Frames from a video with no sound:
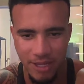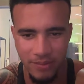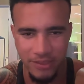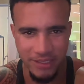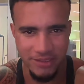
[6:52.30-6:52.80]

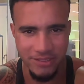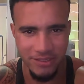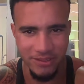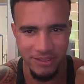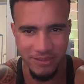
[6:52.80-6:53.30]
Go on
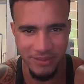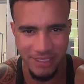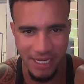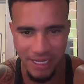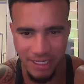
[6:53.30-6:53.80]
Insta and do
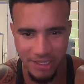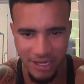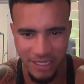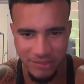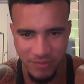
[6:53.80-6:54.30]
a
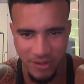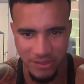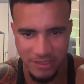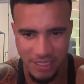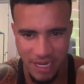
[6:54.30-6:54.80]
dance. Let's
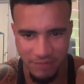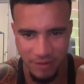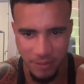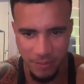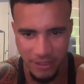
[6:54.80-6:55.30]
run this
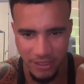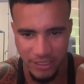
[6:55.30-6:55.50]
lab up a bit.